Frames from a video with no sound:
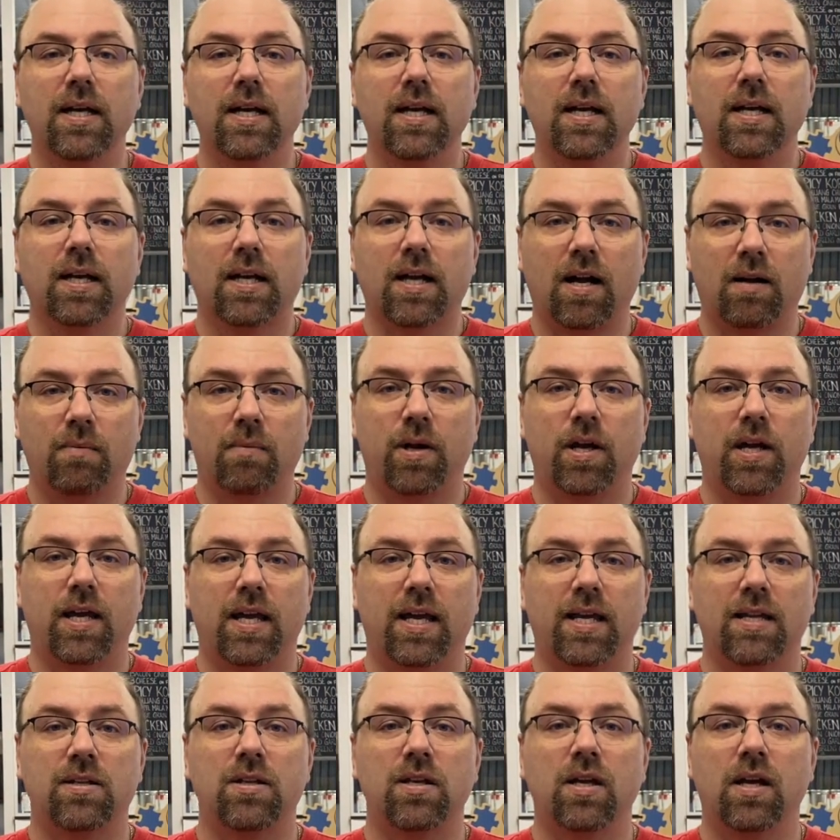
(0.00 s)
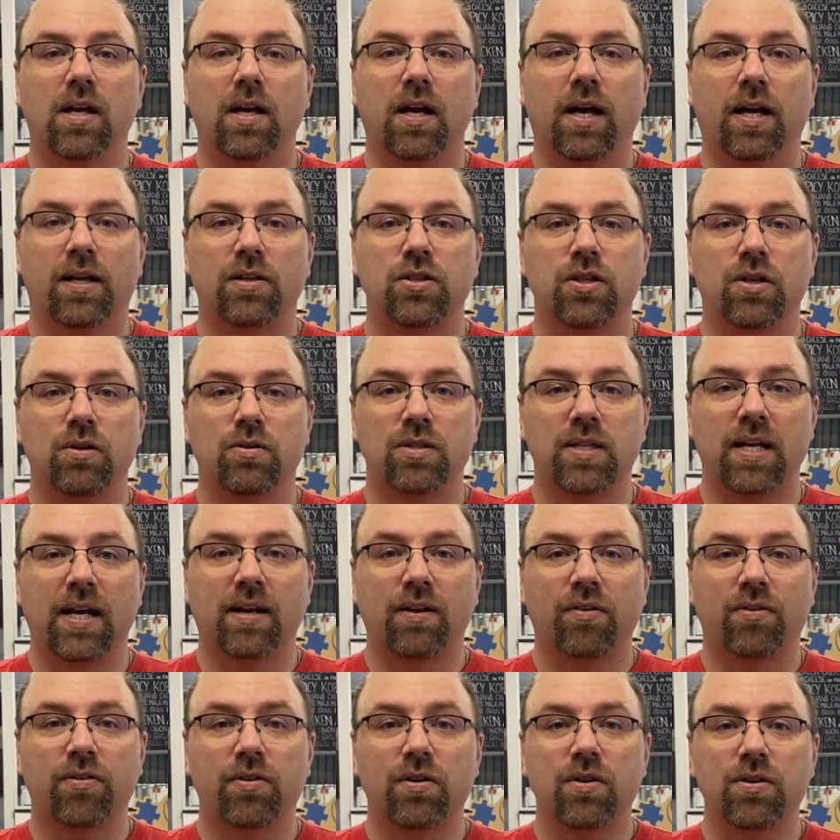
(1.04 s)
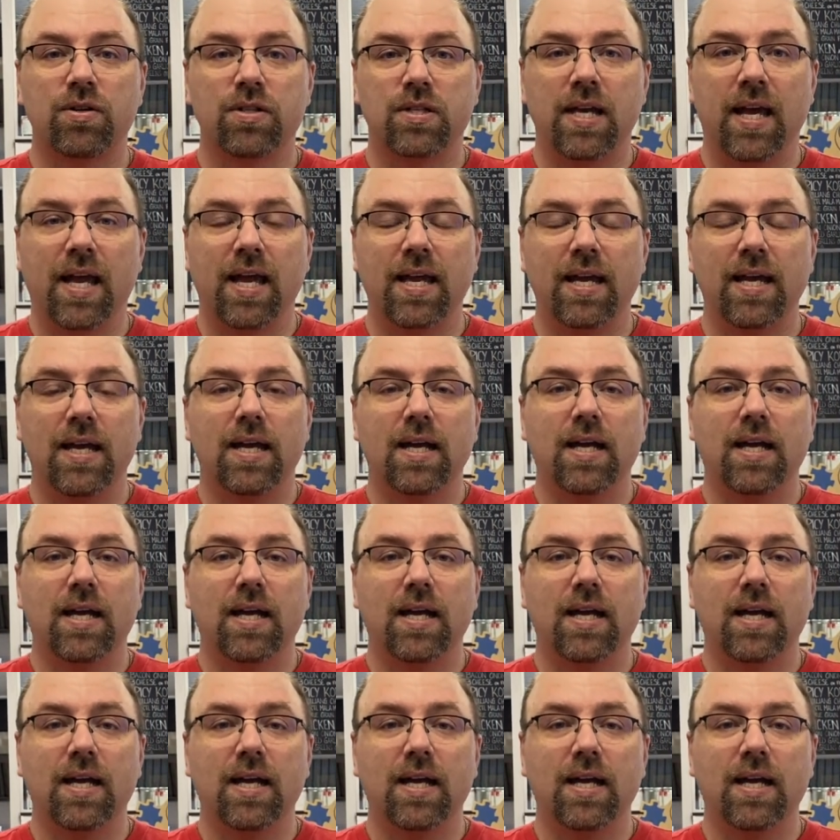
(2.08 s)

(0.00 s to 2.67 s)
come on in Tuesday to Thursday.